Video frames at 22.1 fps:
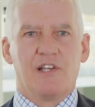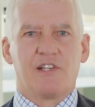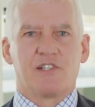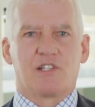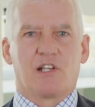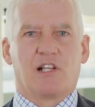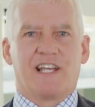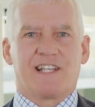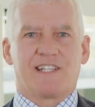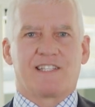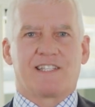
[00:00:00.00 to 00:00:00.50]

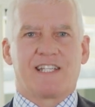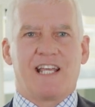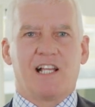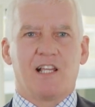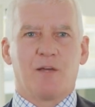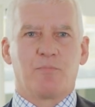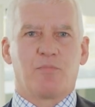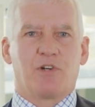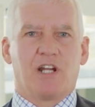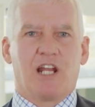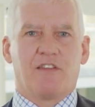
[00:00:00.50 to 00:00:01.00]
So let's
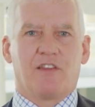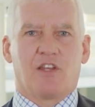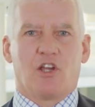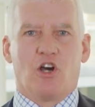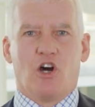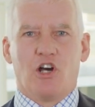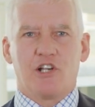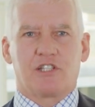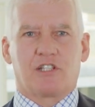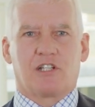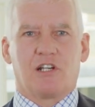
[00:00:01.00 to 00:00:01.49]
celebrate the
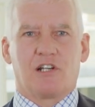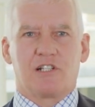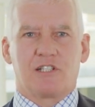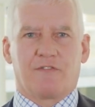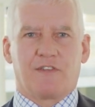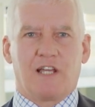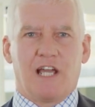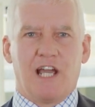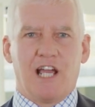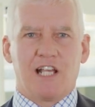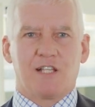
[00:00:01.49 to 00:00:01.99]
Oscars
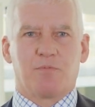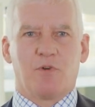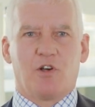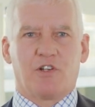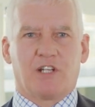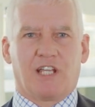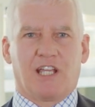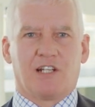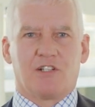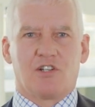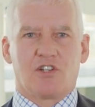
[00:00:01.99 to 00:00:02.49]
of the
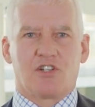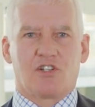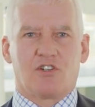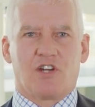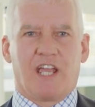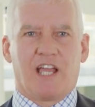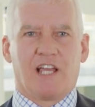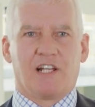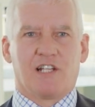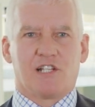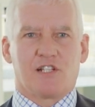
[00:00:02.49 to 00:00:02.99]
housebuilding
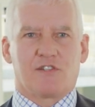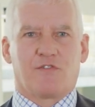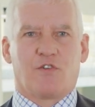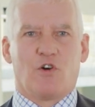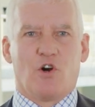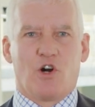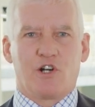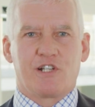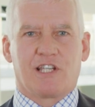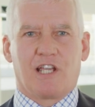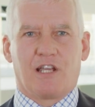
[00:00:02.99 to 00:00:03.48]
industry in its
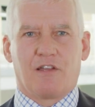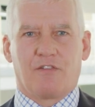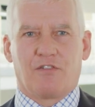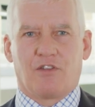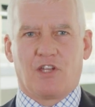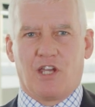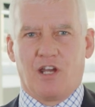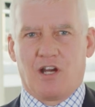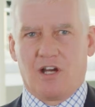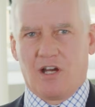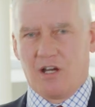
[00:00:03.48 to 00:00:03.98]
40th
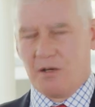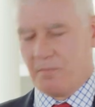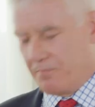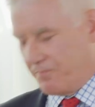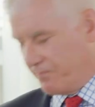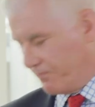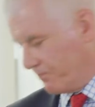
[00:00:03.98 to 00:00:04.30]
year.